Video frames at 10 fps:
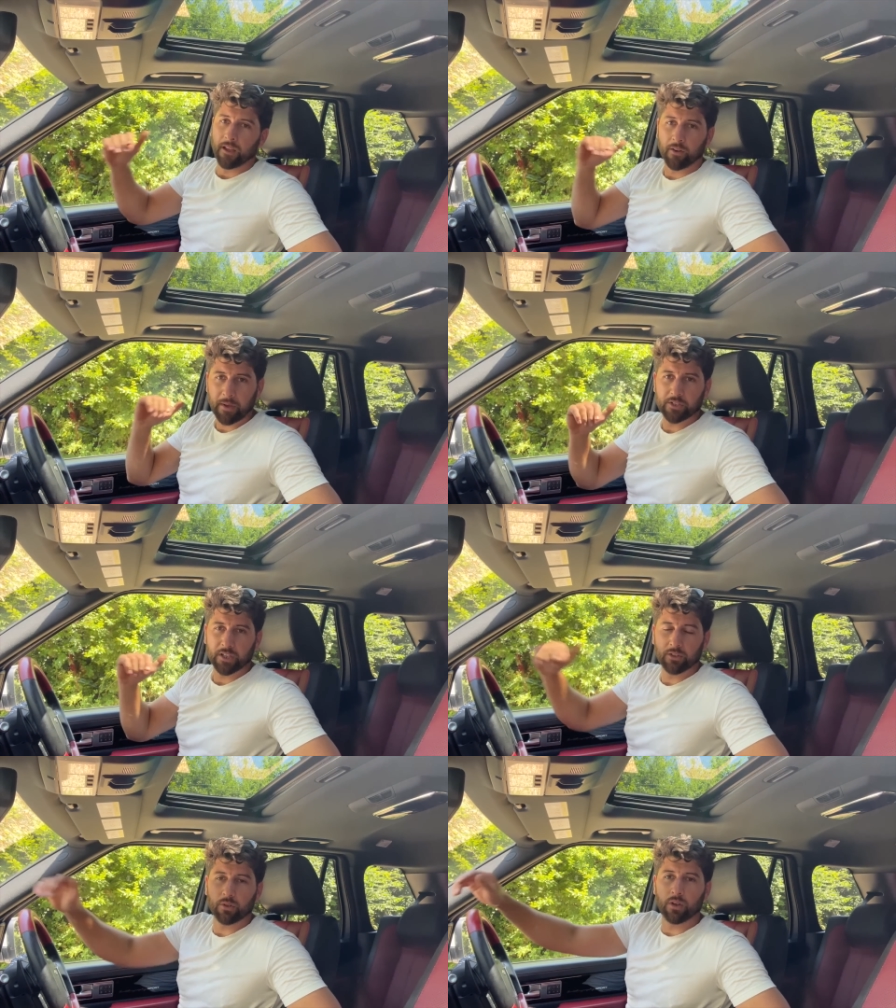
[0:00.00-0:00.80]
I'm actually
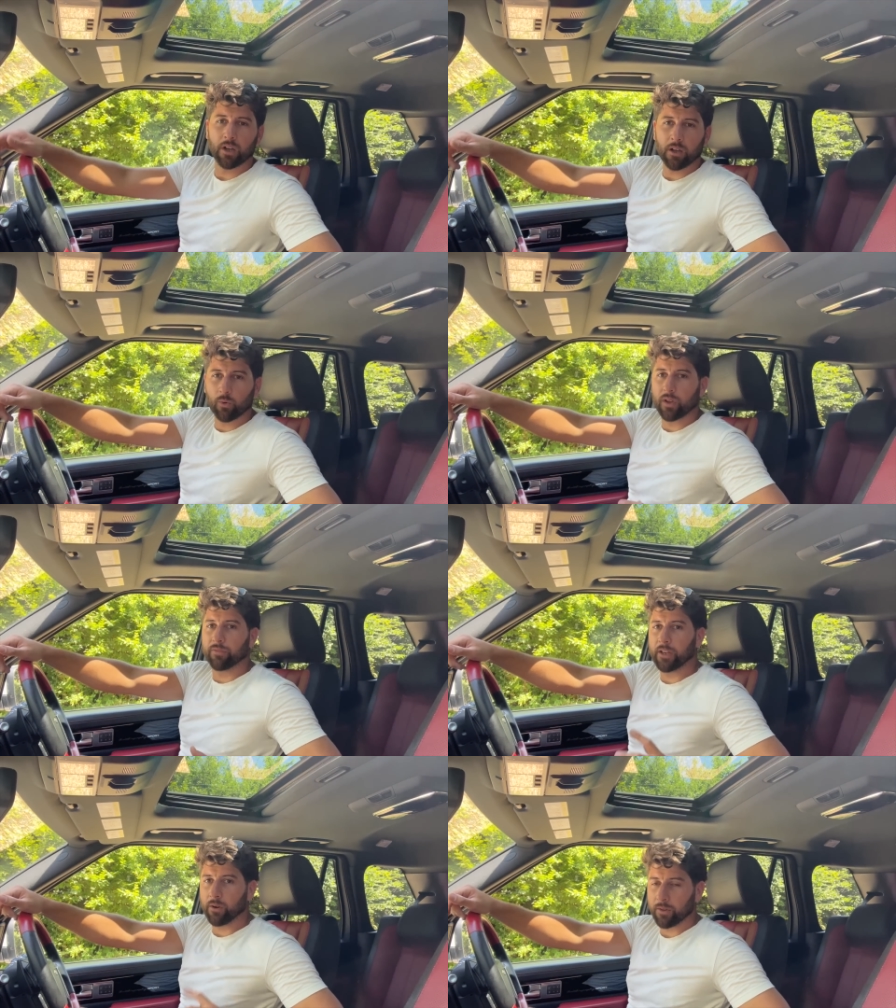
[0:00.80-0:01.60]
going to do a, a quick
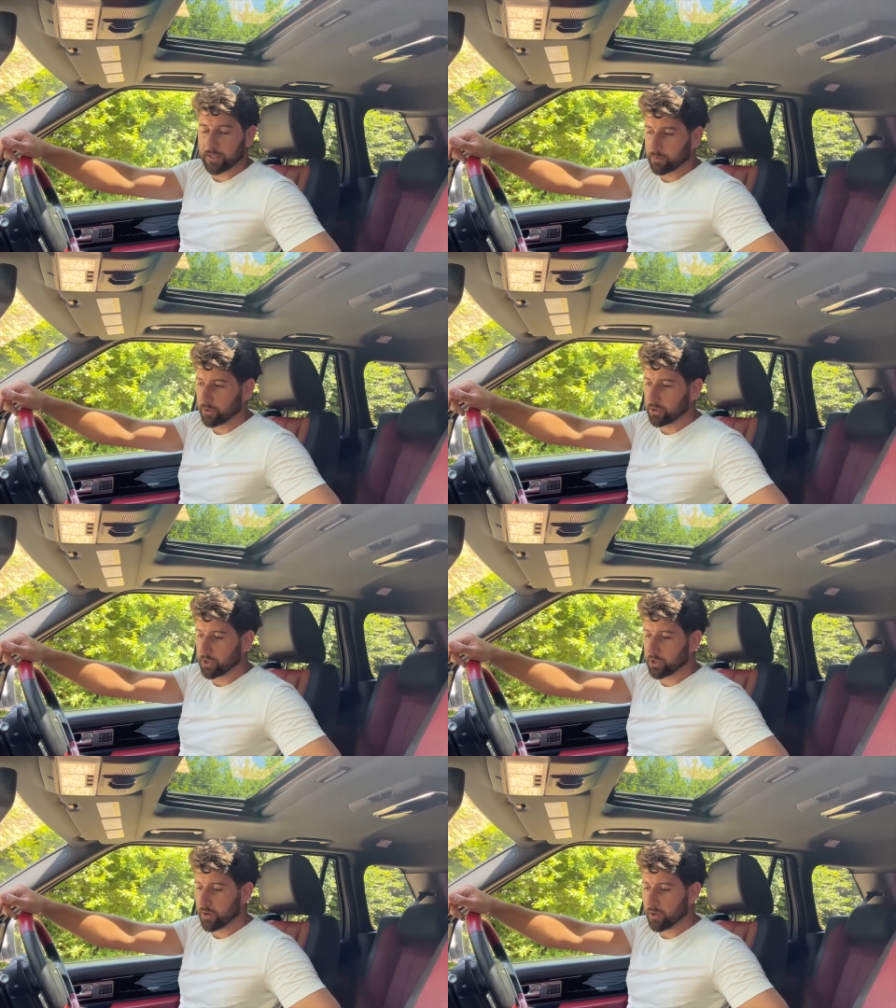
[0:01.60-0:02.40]
video on this one just to
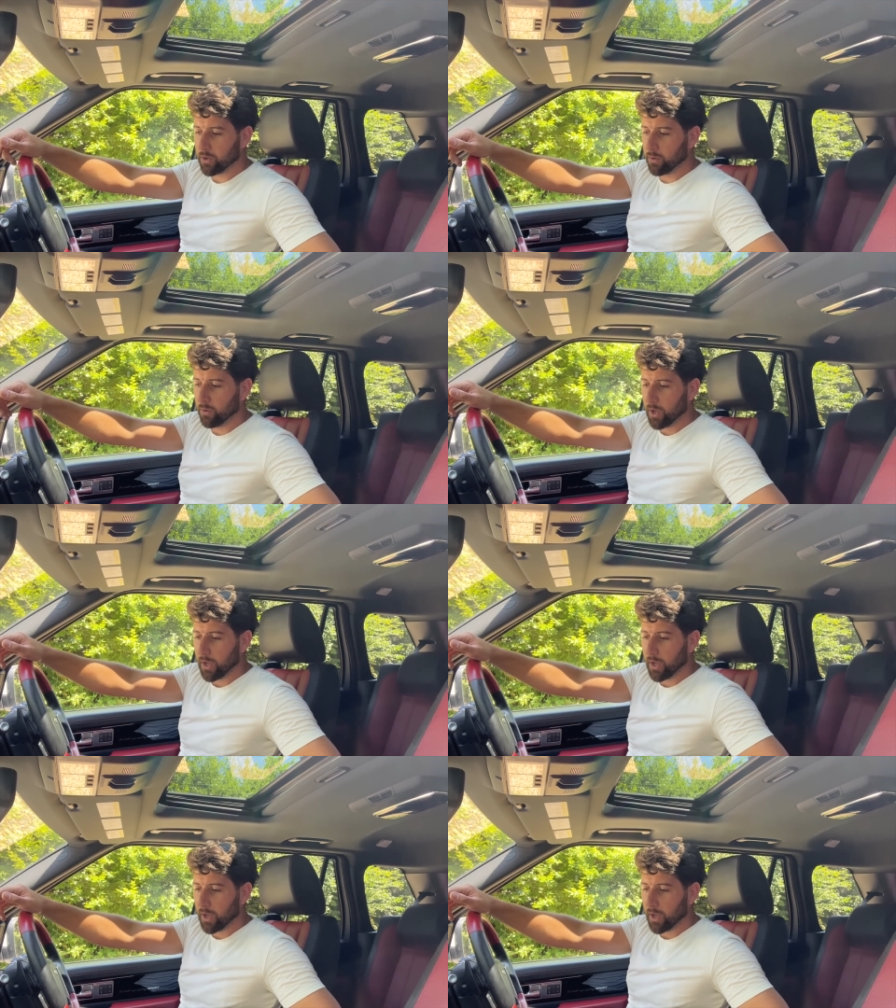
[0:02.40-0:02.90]
show you